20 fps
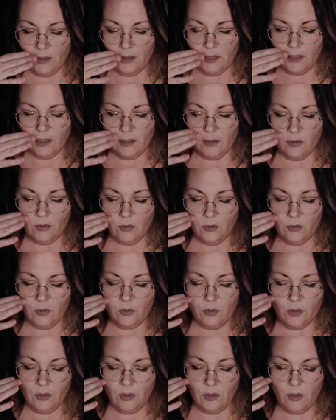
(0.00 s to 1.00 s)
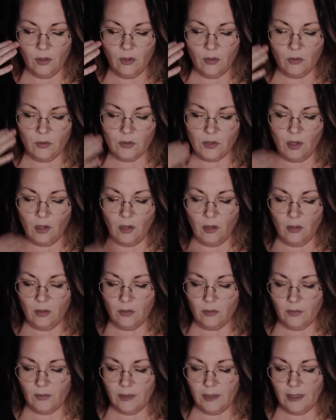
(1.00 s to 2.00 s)
in through your nose all
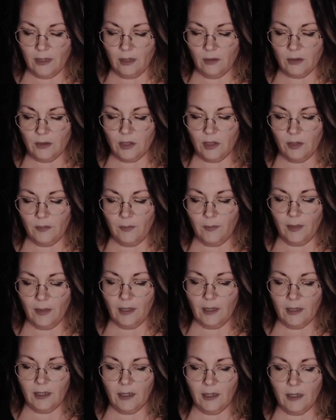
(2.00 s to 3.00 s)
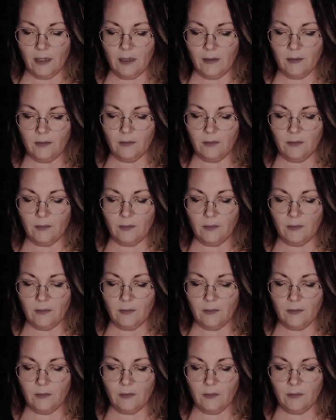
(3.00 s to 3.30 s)
the way down to your belly.